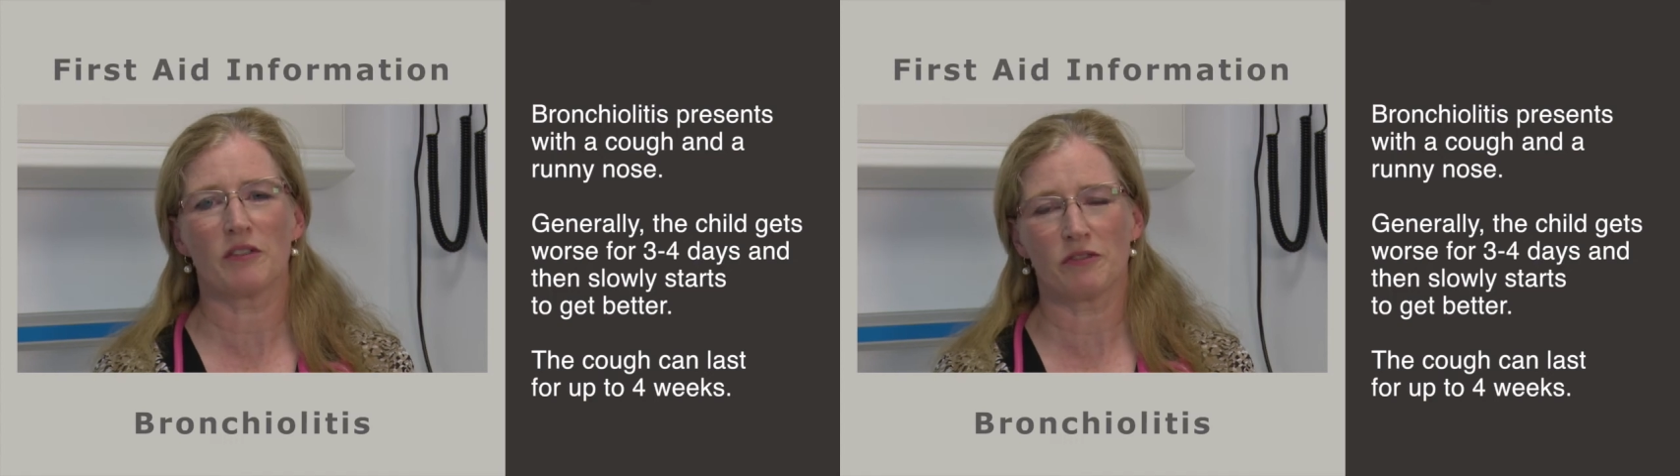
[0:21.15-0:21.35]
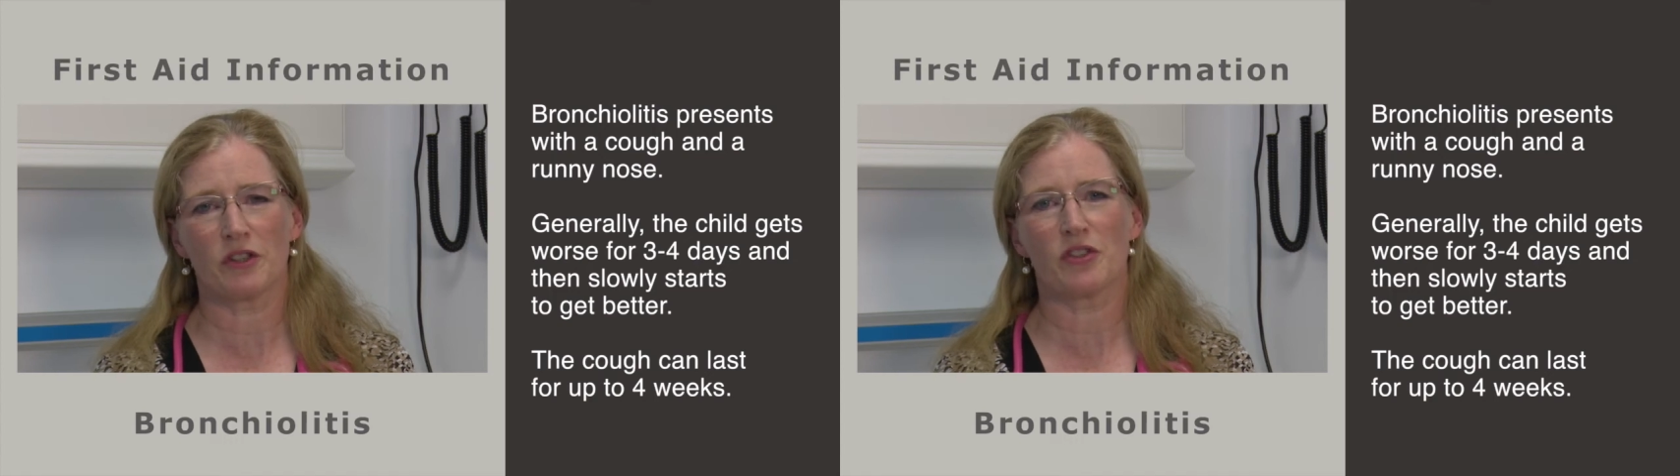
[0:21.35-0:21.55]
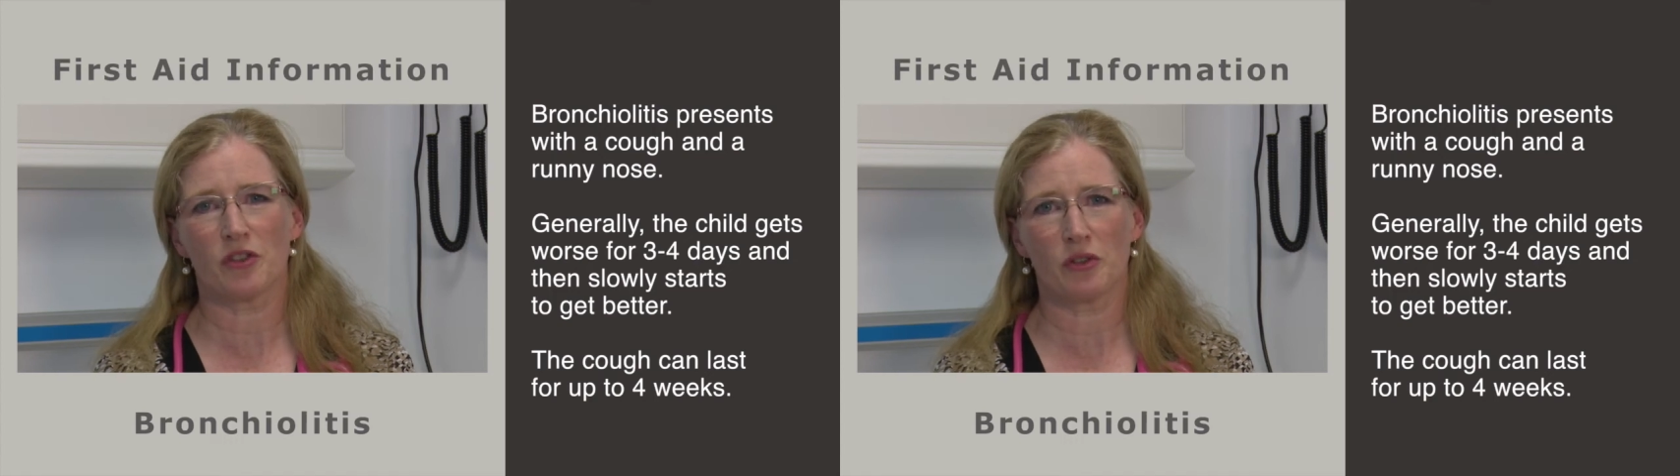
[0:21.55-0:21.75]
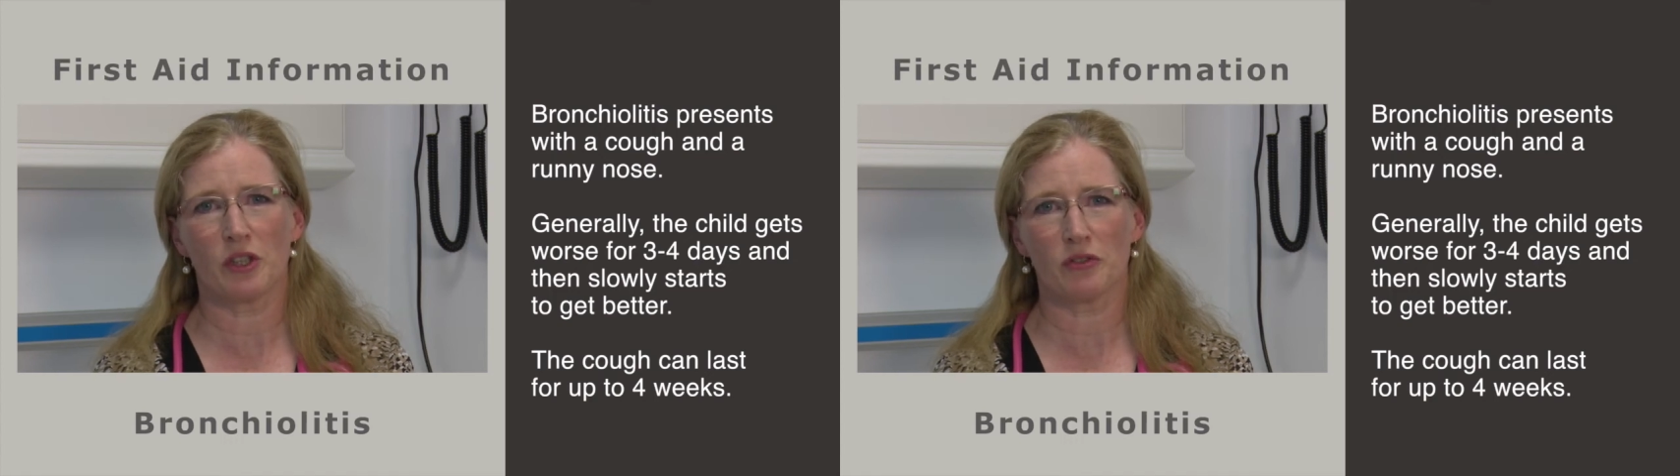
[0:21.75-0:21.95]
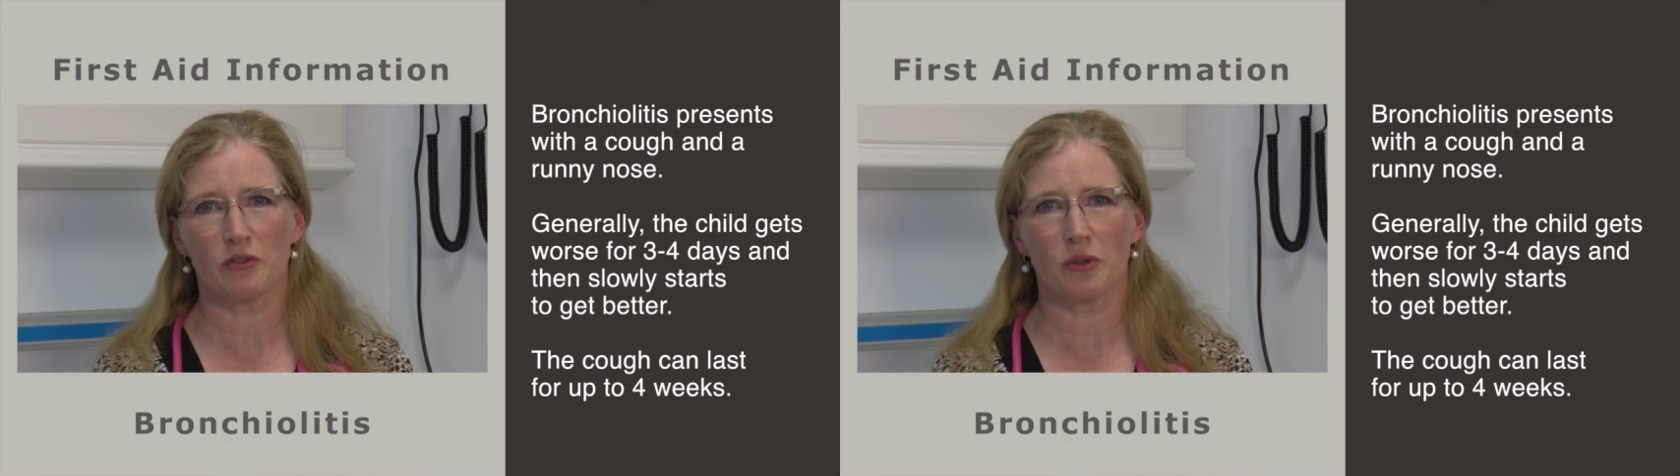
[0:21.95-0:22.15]
the first 3
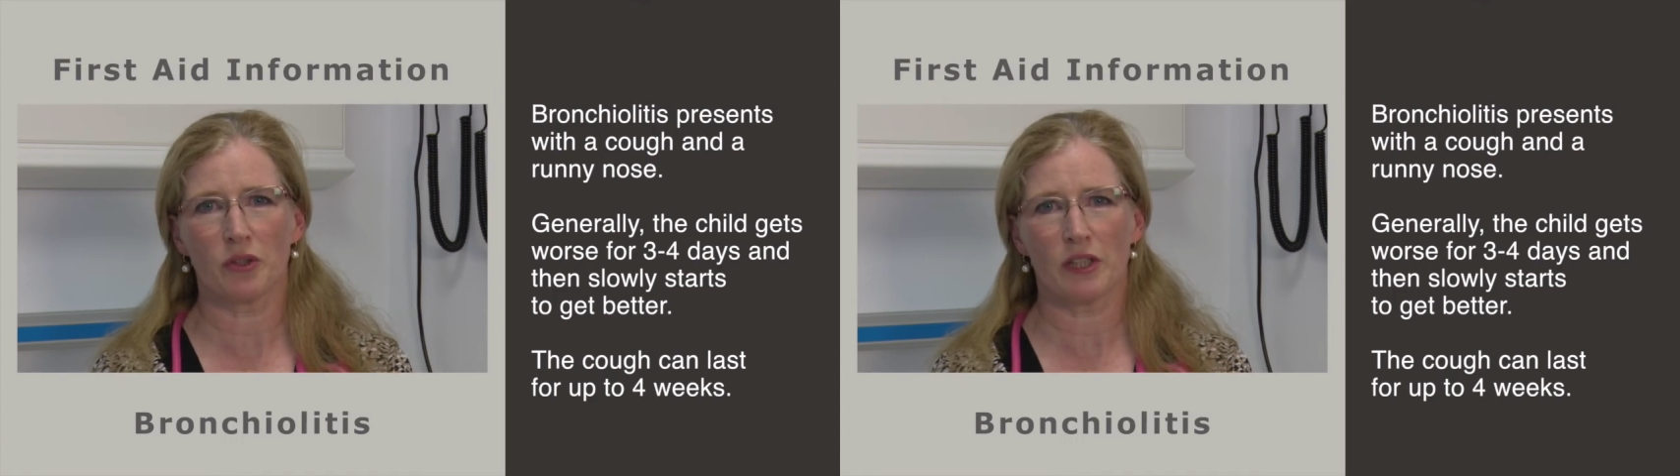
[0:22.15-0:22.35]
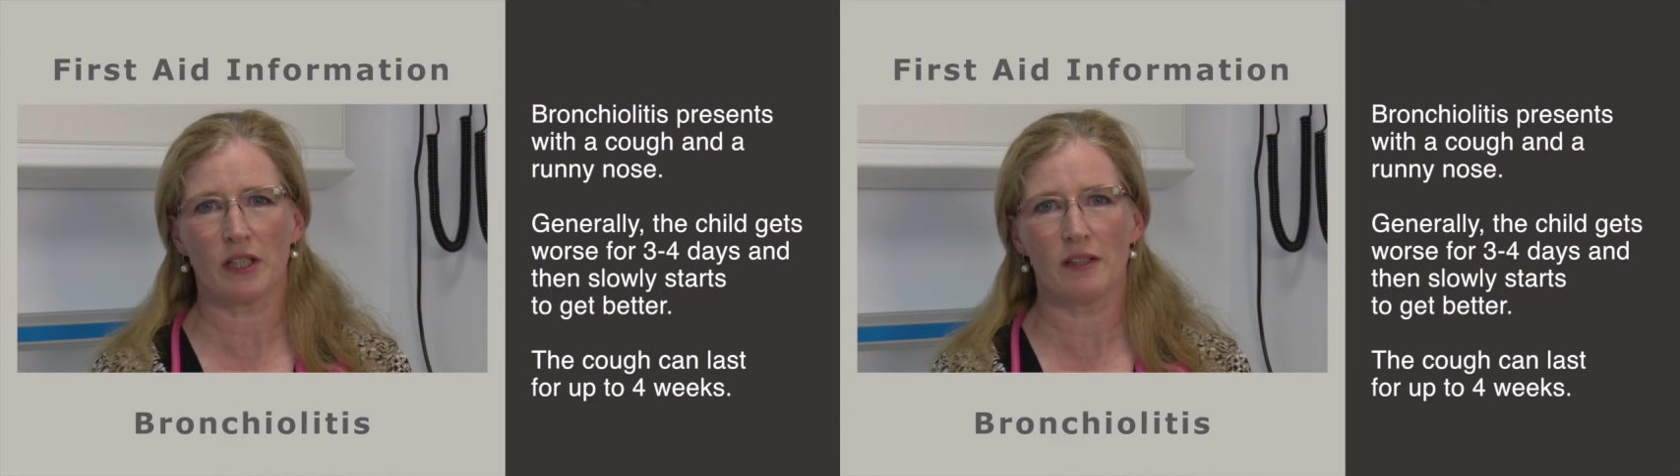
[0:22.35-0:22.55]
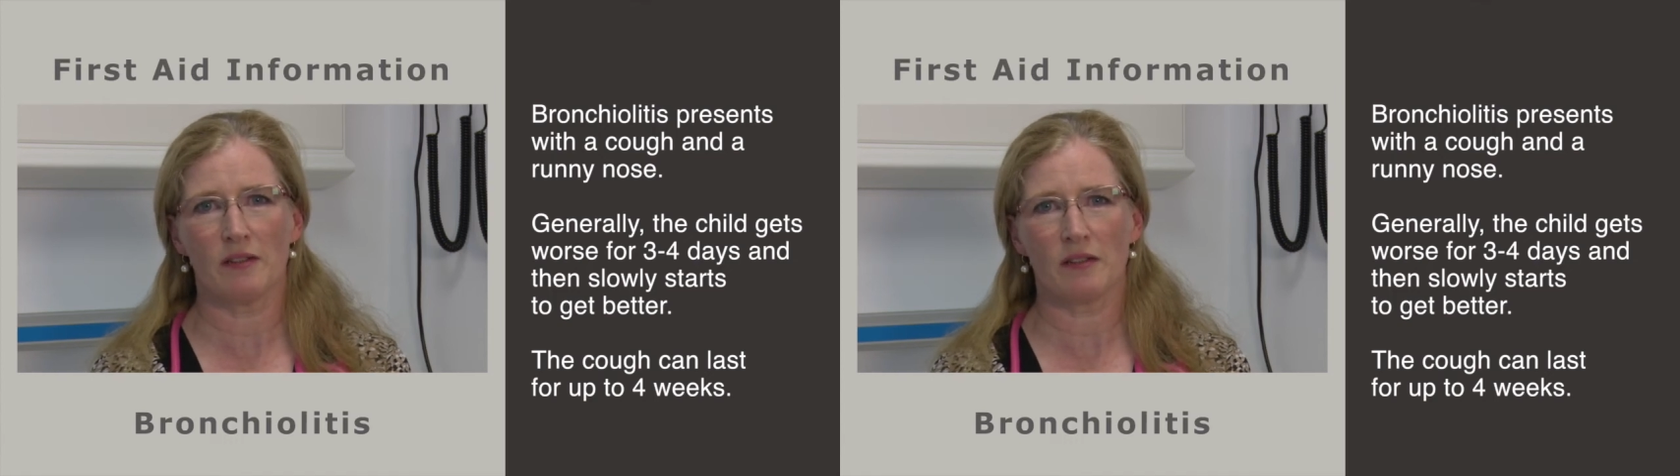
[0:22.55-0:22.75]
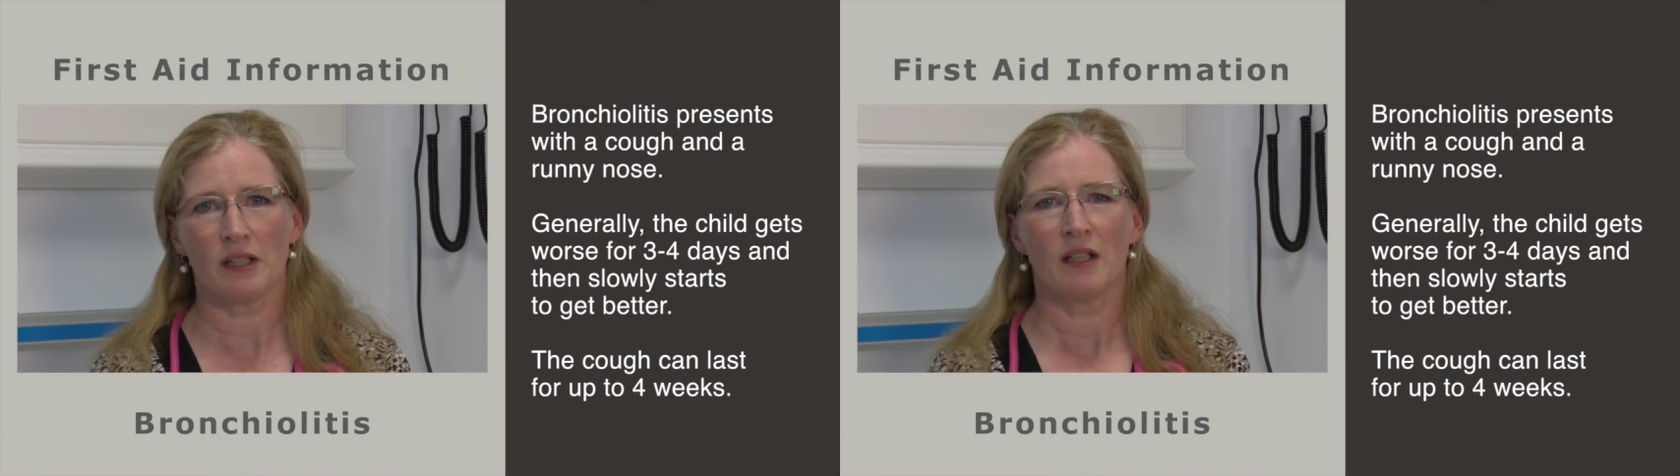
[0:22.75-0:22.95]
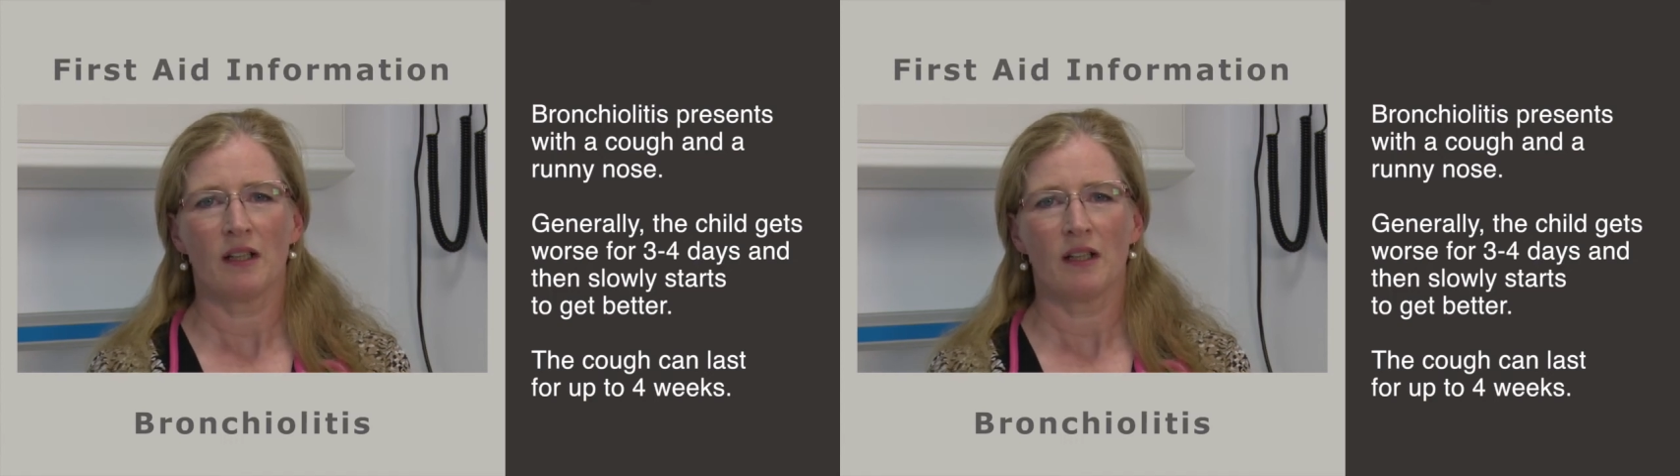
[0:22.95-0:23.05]
or 4 days.